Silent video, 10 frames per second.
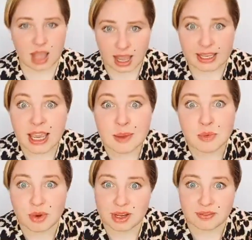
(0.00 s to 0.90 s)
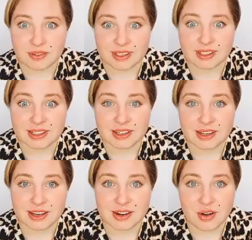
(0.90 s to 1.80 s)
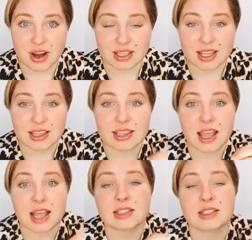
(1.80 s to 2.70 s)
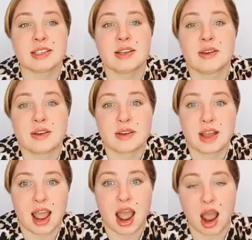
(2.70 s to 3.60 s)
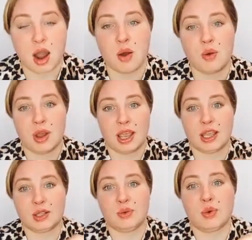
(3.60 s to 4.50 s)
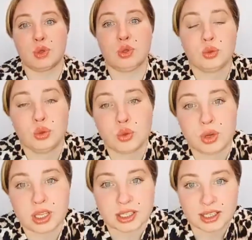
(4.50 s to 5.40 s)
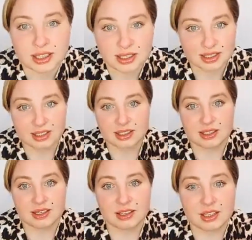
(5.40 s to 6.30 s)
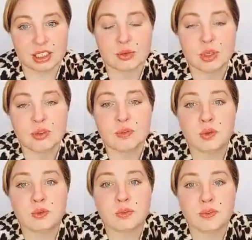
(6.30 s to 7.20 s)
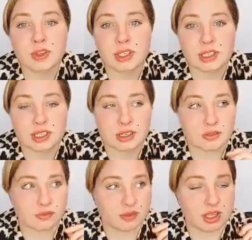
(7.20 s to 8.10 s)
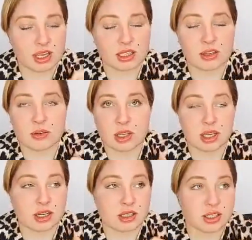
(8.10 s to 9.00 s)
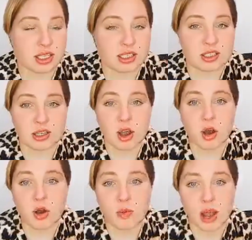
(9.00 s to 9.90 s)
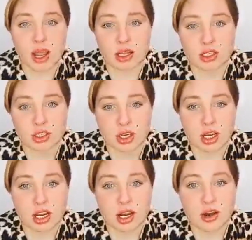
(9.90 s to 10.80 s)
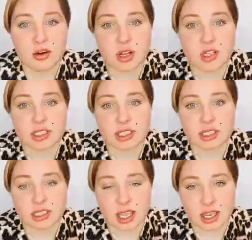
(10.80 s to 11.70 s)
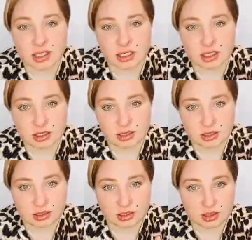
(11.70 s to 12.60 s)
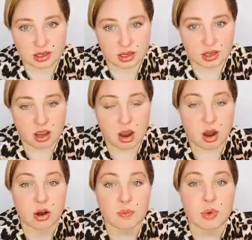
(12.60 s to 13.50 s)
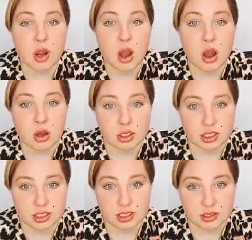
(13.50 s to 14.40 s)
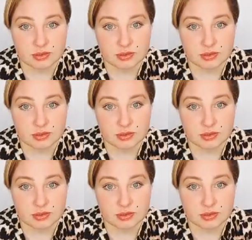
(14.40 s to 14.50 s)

I am wealthy, right? That's how and what you do it. So if you feel that, oh yeah, it's like so much resistance or blocks,